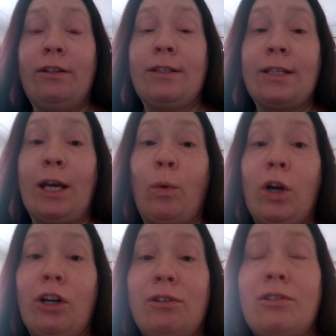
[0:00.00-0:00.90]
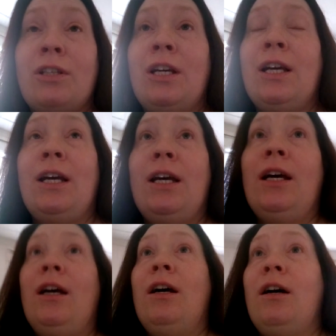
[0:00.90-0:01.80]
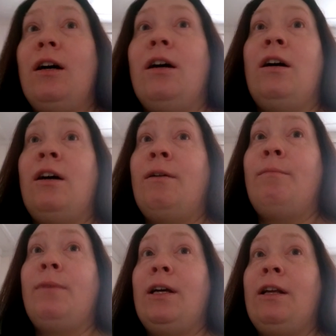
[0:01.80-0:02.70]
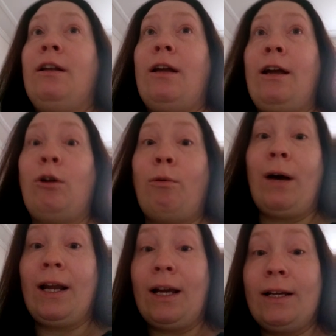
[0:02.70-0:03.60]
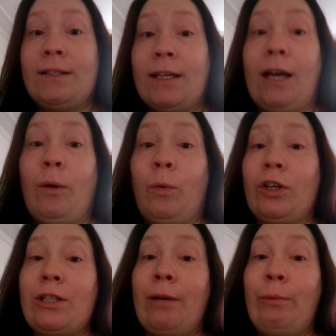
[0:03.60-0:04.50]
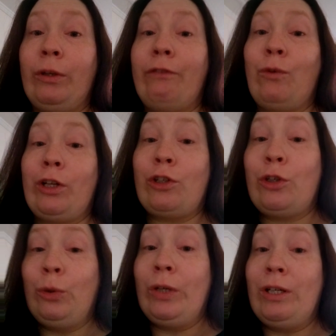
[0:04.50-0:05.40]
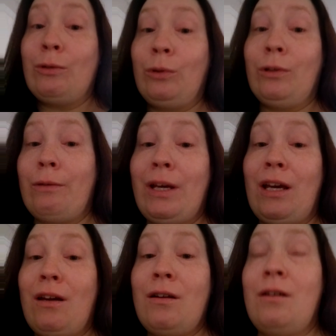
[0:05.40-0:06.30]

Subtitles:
does get worse. And I know my eyes are getting worse. I'm only 42. He's older than me.